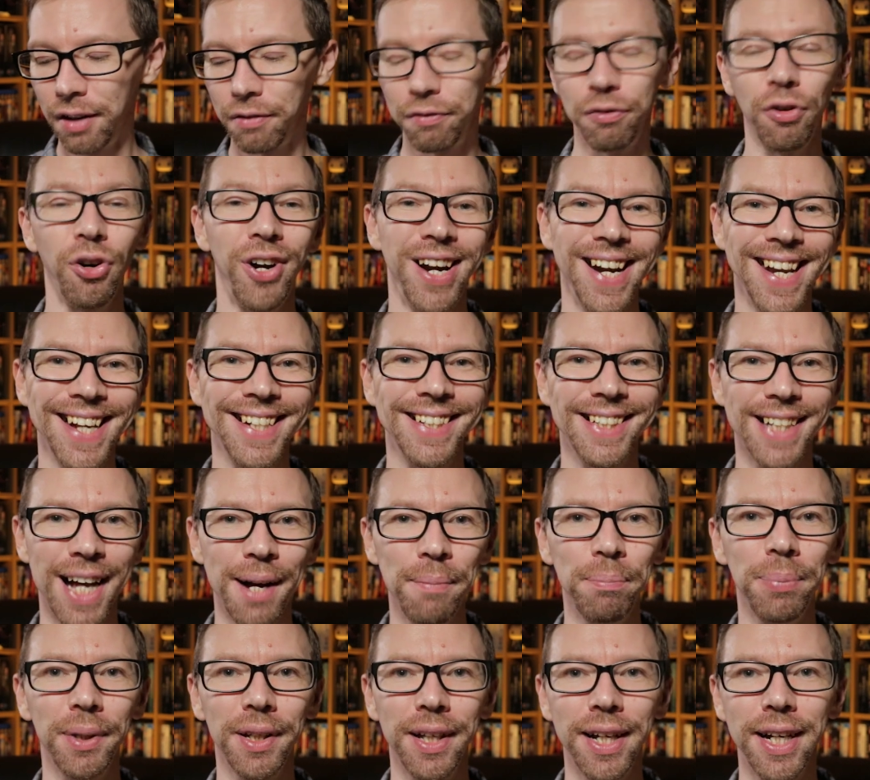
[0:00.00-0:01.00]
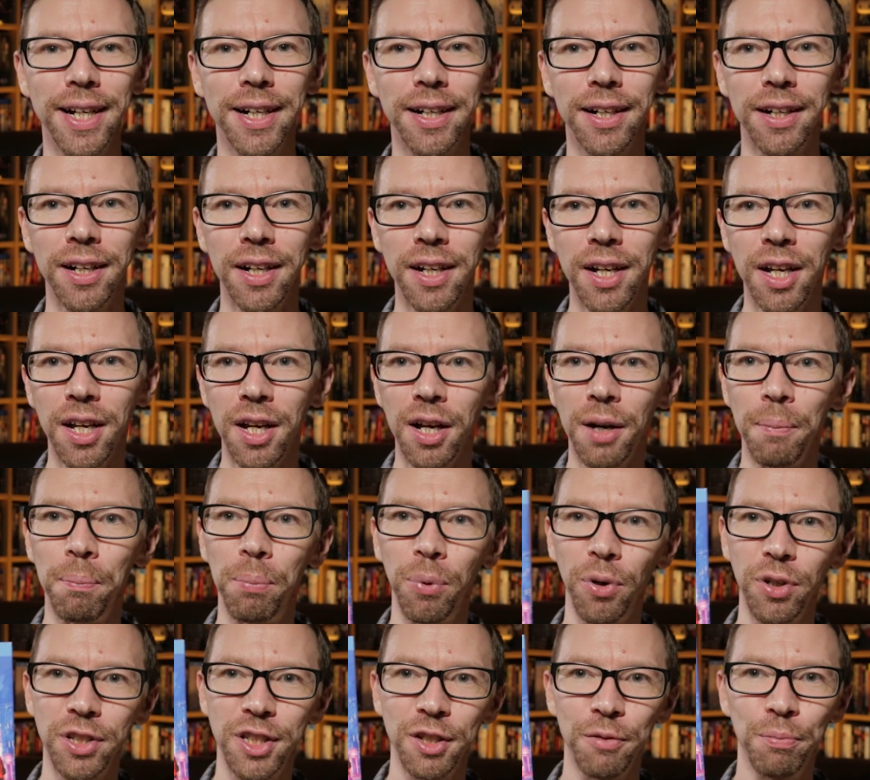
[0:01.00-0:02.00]
For an example here,
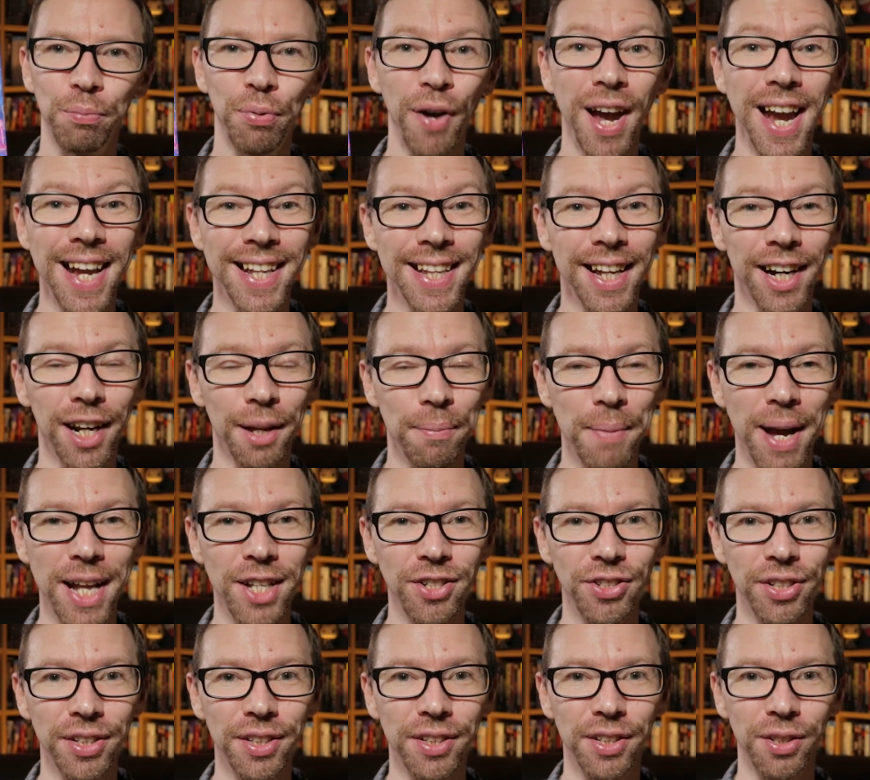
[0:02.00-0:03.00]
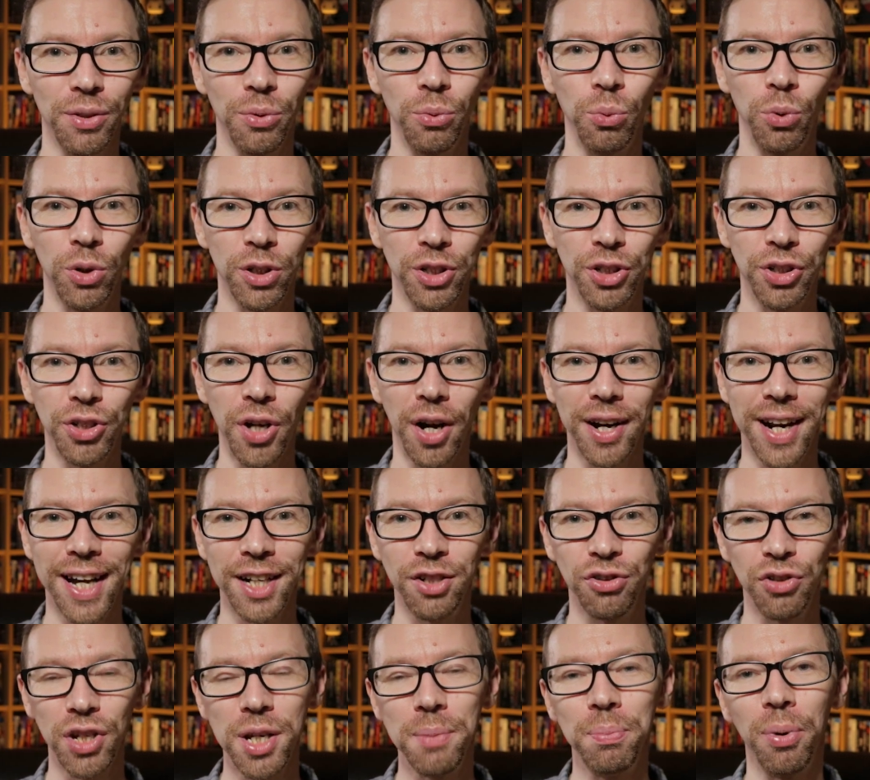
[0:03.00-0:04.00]
Birds of Prey that I mentioned was shot
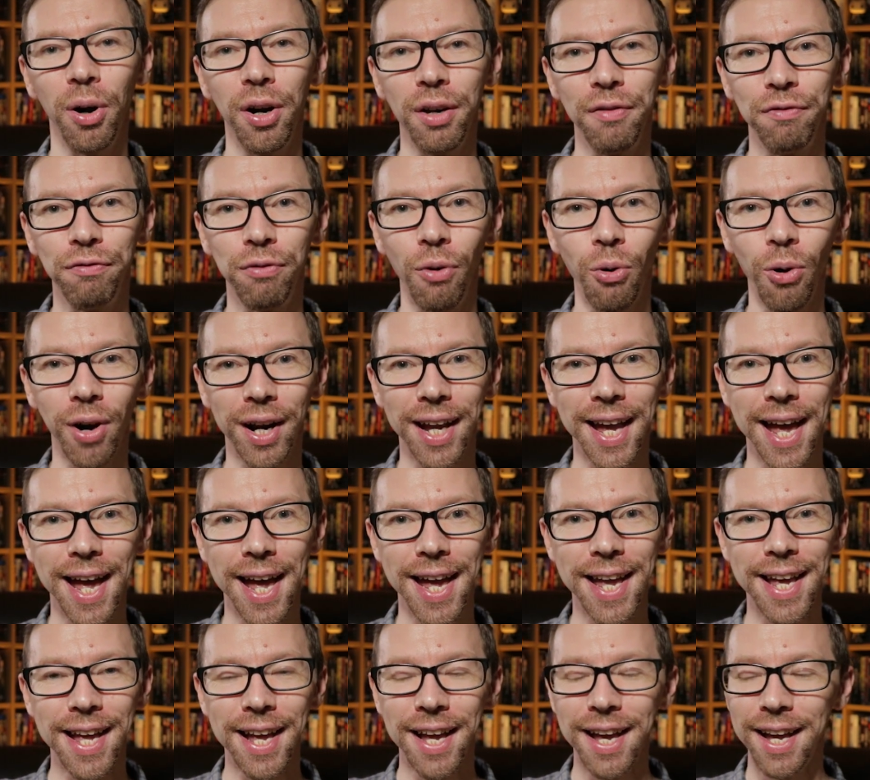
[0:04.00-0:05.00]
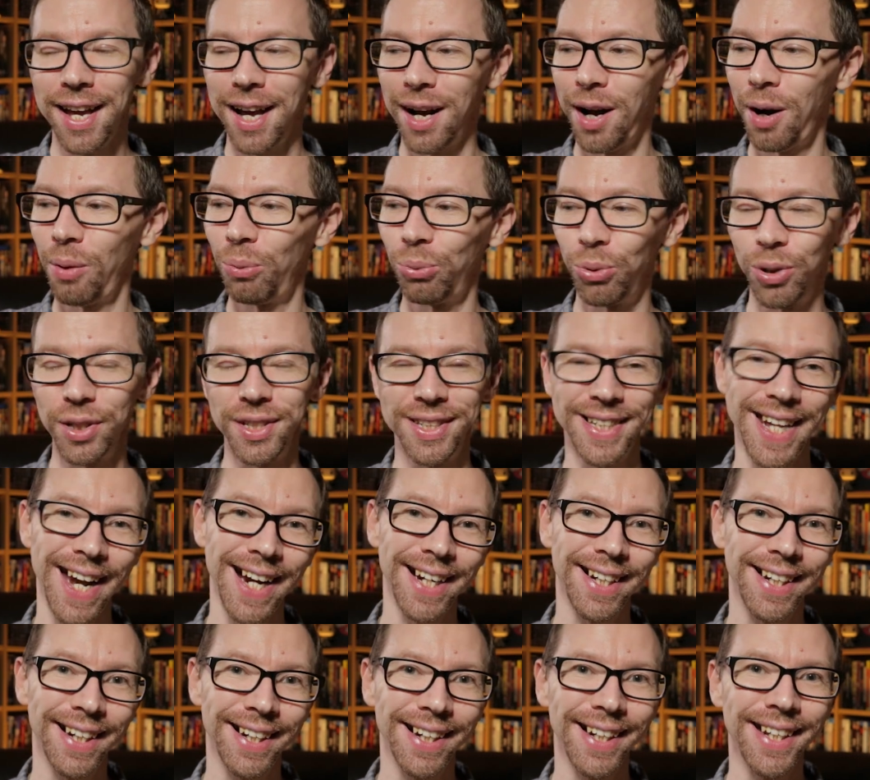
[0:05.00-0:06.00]
at 3.4K and was
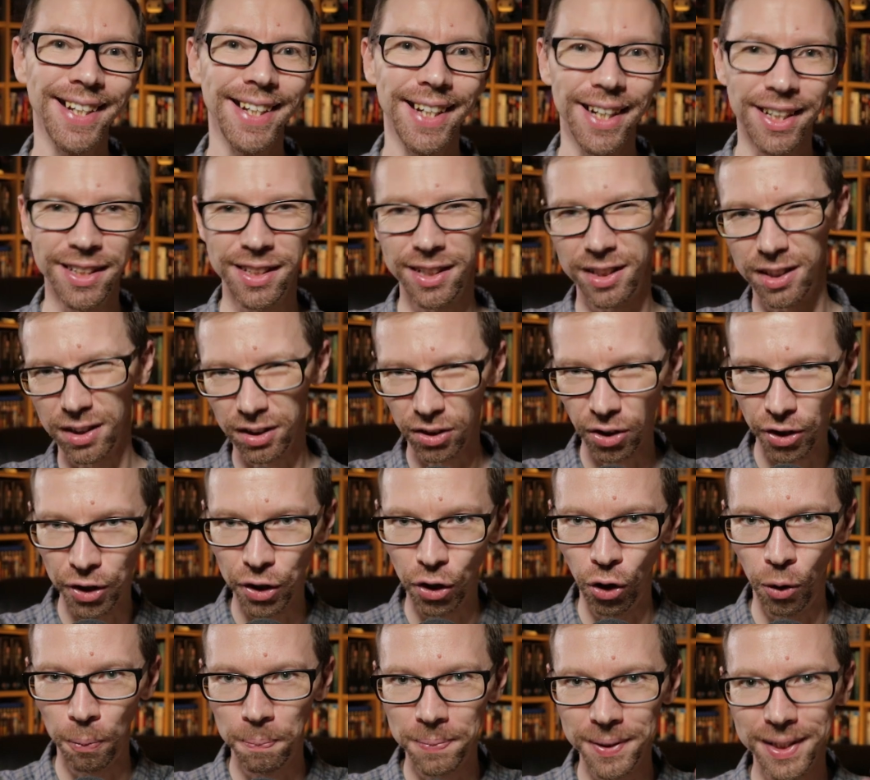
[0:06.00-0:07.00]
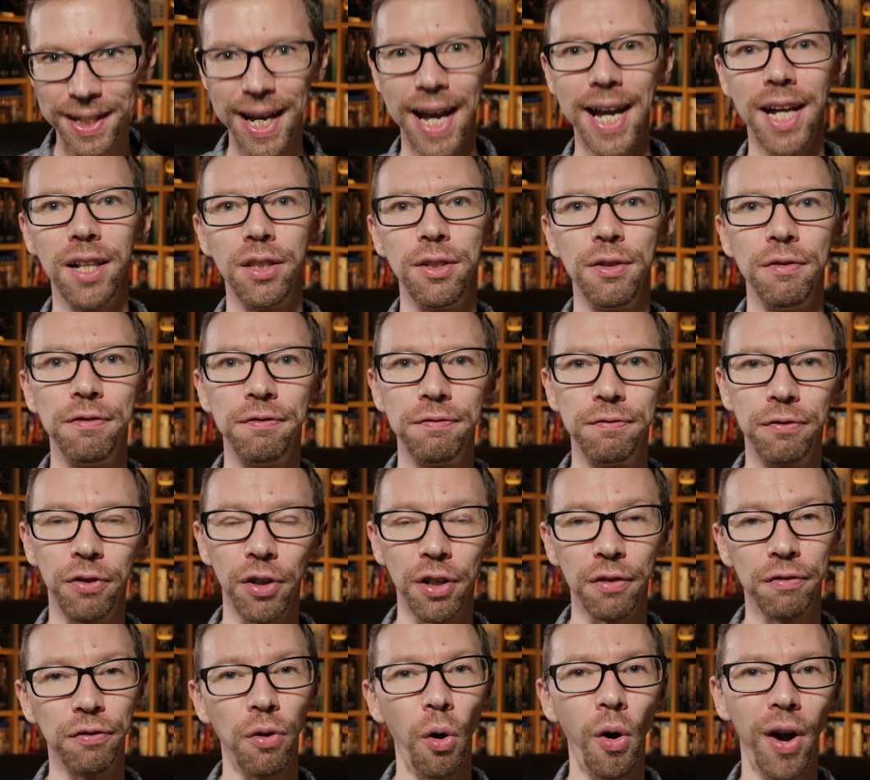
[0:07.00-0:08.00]
technically a slight upscale to,
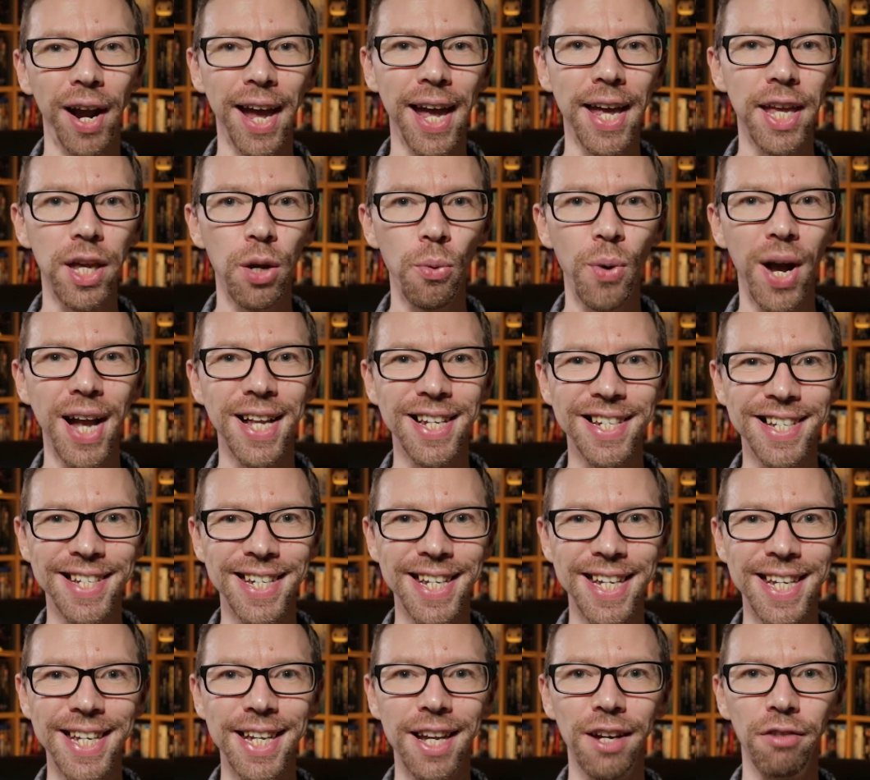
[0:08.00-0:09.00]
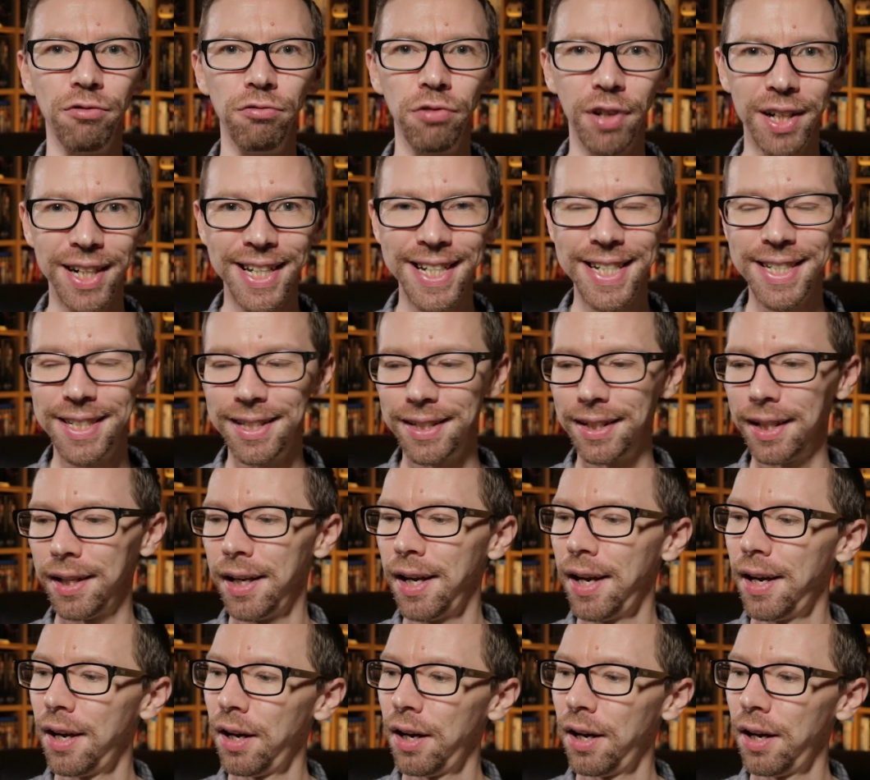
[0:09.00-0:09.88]
for the 4K UHD release.